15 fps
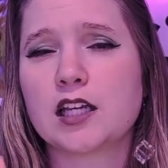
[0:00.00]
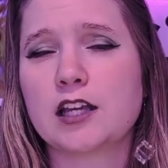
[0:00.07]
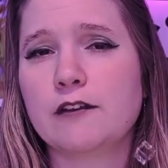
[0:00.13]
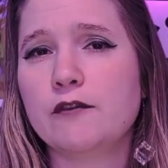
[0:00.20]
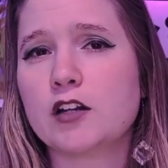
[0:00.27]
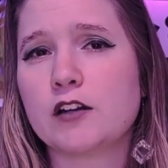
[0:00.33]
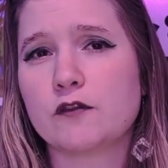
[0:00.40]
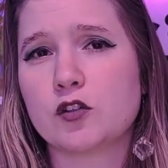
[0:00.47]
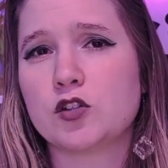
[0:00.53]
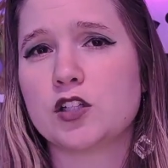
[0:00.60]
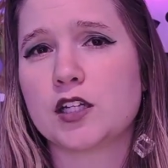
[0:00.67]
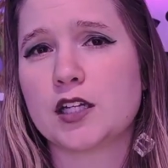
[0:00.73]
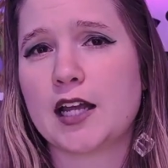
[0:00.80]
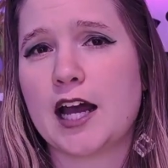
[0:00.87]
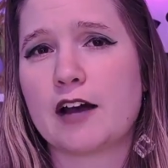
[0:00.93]
even if you
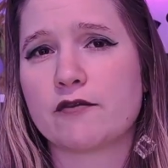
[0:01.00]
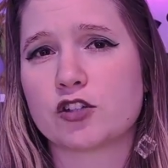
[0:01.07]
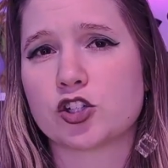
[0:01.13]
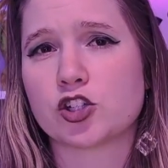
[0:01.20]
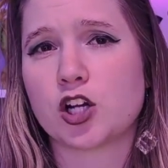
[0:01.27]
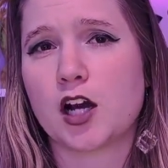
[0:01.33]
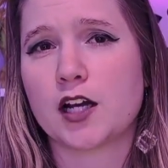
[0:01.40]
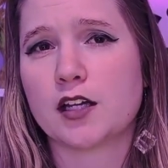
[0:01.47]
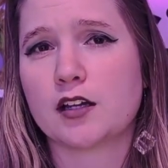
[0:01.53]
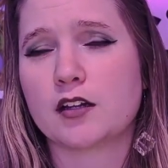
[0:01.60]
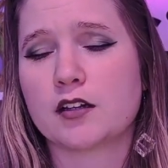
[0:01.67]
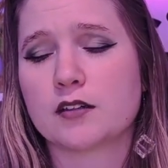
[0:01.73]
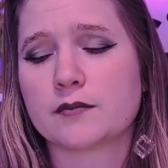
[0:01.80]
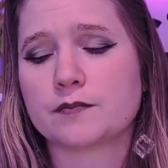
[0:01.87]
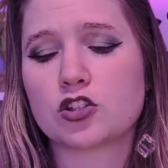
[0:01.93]
didn't have a
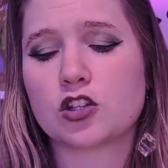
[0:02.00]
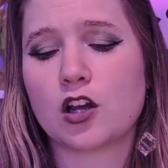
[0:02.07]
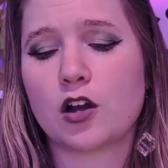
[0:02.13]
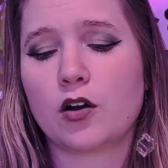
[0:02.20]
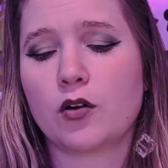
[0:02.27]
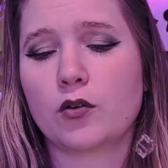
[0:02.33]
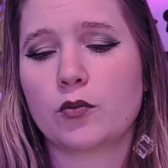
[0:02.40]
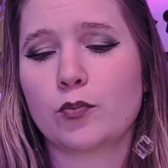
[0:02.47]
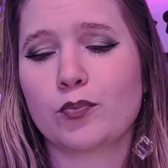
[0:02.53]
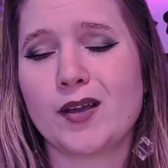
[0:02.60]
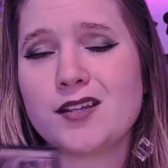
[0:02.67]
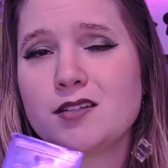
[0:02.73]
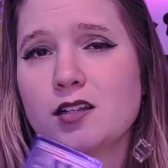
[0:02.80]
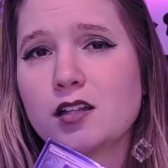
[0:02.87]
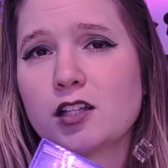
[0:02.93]
Shia. So
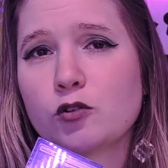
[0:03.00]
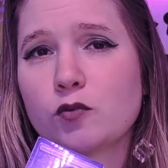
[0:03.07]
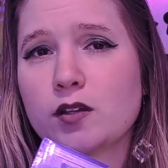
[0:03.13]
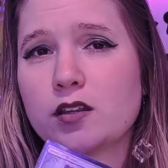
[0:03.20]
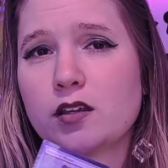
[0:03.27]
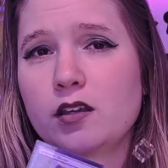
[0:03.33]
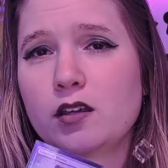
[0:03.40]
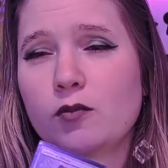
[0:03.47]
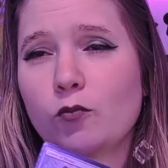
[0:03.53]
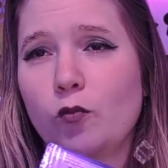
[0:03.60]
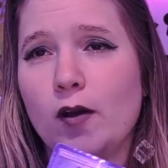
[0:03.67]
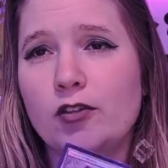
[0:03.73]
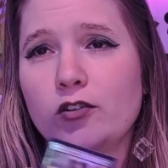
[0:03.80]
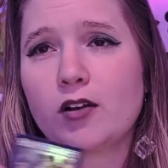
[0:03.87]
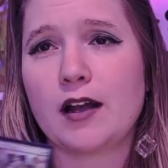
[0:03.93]
basically with him,
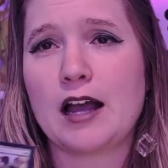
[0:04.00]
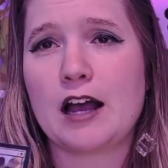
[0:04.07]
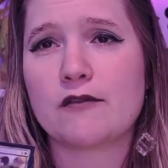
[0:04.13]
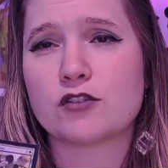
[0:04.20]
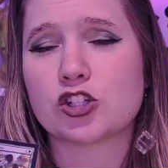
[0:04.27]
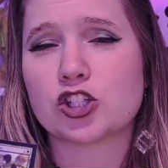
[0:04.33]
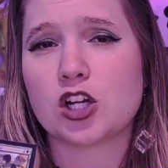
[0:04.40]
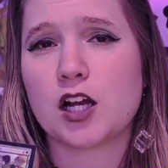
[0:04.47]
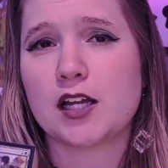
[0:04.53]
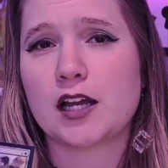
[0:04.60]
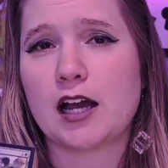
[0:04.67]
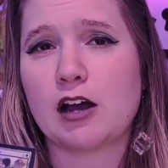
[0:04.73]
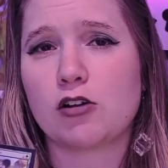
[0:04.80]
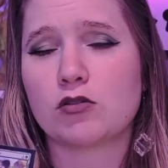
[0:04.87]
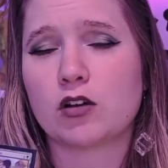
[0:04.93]
whether I have a
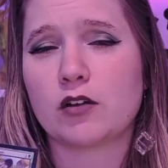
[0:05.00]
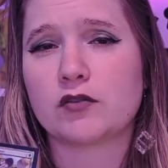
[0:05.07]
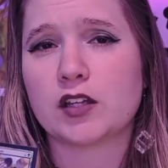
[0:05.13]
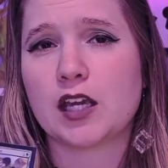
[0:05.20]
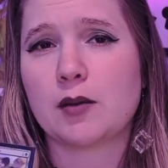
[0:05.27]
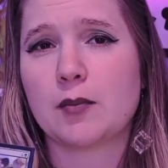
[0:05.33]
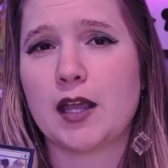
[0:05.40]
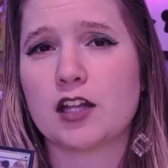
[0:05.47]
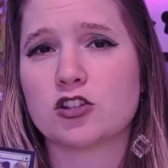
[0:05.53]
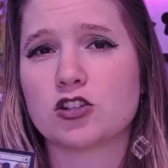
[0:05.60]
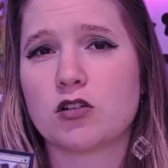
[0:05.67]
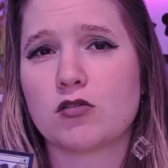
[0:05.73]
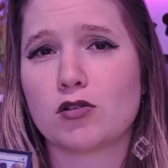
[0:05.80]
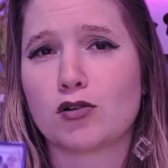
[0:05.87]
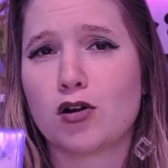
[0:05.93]
Shia out of the command
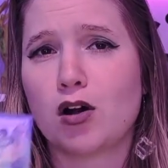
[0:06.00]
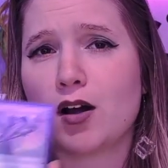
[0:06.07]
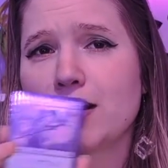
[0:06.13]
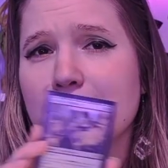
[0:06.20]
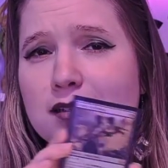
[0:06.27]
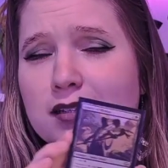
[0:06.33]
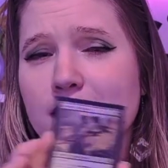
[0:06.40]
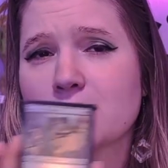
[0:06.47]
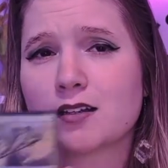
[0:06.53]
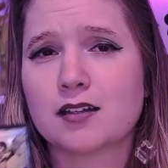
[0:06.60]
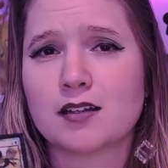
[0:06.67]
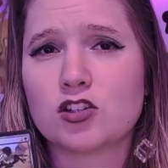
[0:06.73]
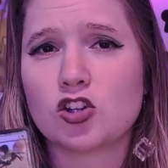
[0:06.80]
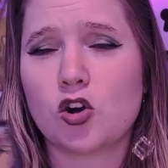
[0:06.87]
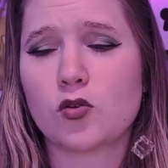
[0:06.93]
zone or not,
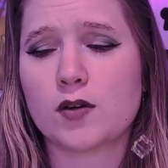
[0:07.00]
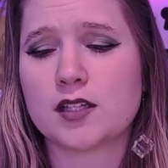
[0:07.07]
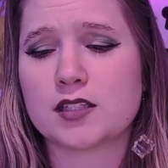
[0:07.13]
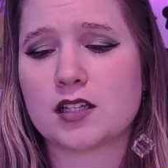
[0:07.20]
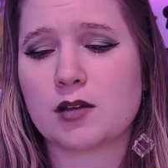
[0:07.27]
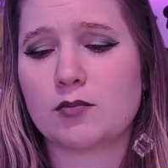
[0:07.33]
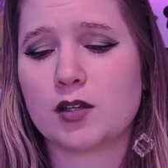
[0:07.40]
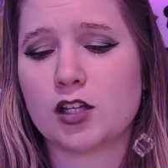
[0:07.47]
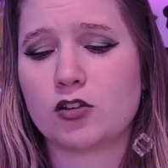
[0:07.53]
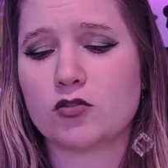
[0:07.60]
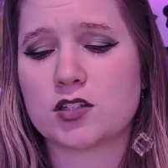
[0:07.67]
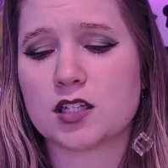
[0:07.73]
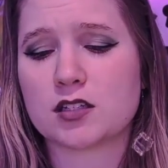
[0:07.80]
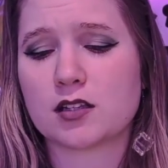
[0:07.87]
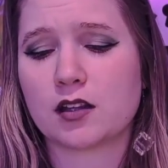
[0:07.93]
he's always can be
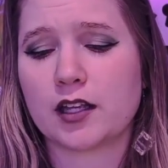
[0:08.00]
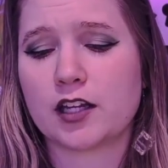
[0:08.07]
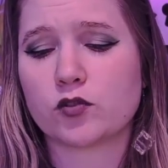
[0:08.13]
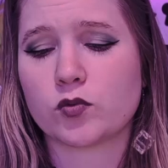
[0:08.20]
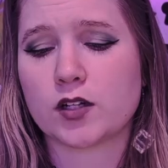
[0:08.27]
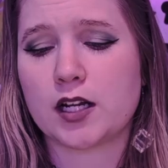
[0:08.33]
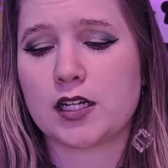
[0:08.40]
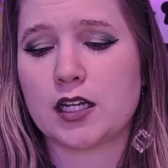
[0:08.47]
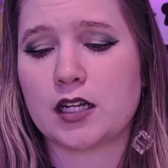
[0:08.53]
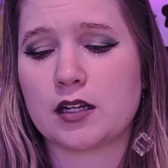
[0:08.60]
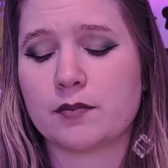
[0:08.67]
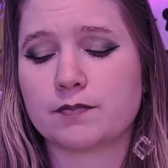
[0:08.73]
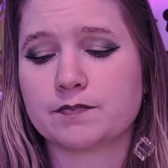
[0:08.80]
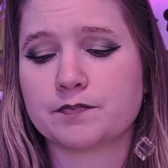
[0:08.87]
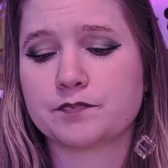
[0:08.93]
used as a land when I need
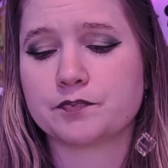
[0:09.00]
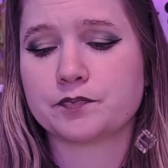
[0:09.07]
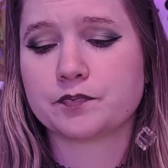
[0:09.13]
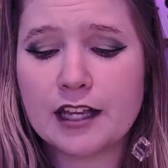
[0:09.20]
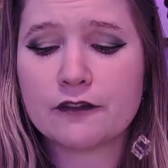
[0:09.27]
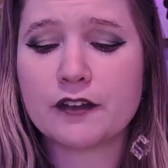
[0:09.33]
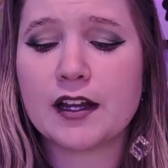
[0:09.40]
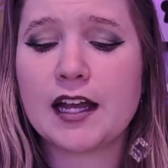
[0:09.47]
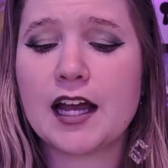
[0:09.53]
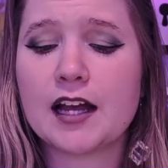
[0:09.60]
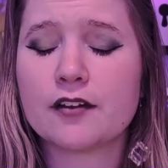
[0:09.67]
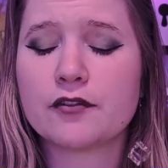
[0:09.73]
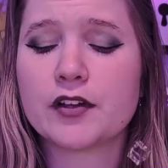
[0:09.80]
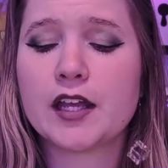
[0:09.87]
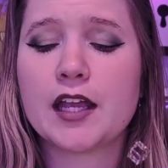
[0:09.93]
him. If I
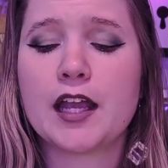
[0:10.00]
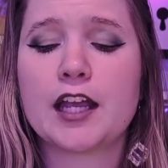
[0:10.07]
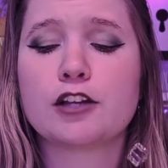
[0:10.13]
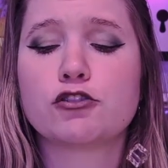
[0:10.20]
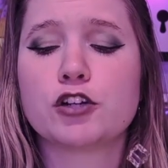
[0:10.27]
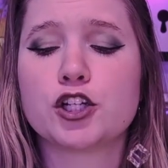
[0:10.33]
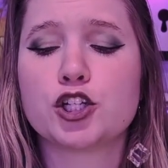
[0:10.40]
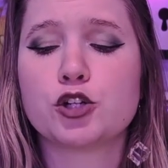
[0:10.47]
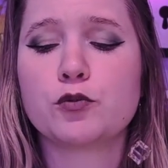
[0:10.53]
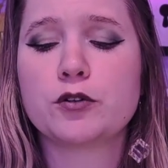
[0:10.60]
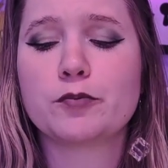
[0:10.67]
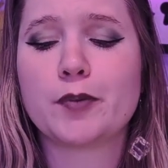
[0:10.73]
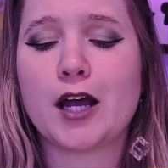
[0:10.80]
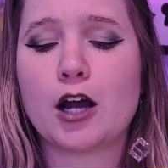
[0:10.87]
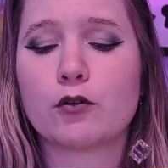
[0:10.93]
have a creature
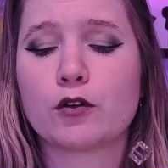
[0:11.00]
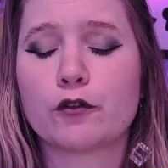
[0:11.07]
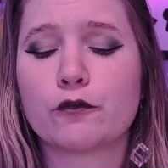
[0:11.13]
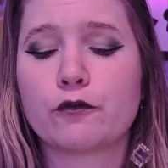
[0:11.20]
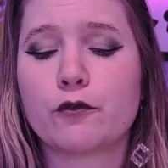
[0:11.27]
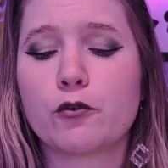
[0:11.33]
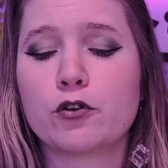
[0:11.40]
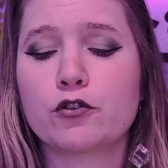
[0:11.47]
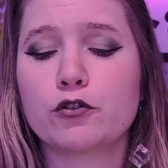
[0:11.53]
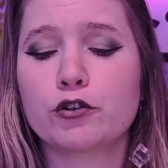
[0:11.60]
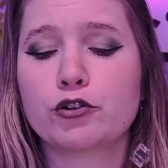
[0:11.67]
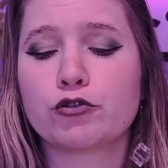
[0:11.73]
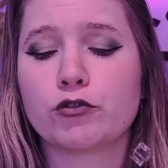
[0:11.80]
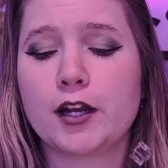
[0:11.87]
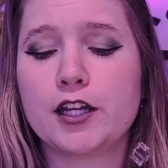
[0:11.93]
with power 4
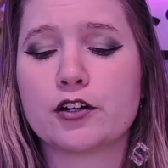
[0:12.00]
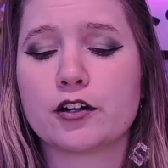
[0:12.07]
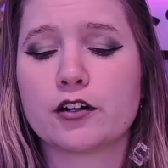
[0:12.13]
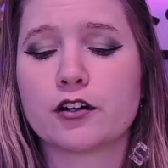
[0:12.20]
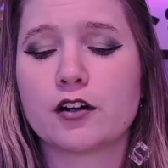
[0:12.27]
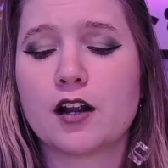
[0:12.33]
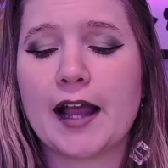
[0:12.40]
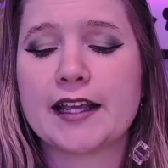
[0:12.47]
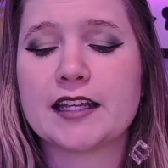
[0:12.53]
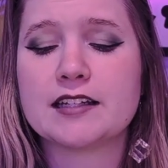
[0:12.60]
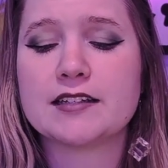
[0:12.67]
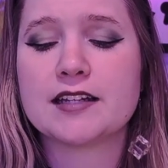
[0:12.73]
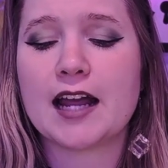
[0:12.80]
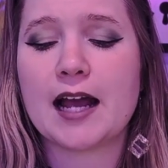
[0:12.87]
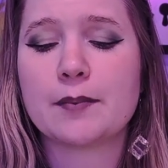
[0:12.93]
or greater, I
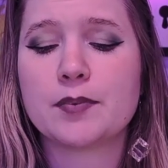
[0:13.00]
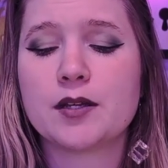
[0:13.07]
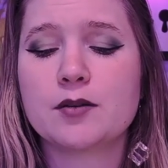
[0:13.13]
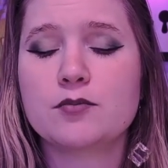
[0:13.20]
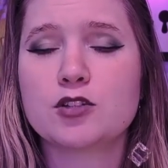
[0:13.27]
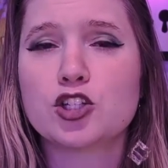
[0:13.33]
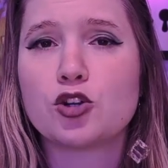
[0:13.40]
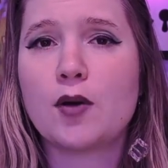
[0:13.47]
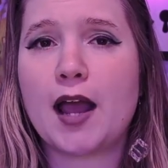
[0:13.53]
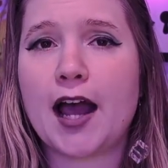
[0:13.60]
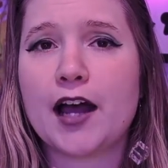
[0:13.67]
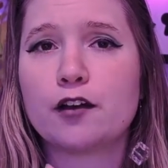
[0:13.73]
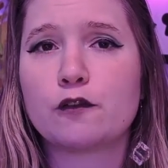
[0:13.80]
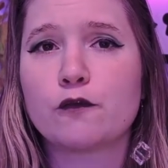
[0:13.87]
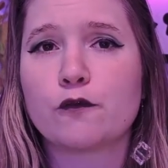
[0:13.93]
can tap him to add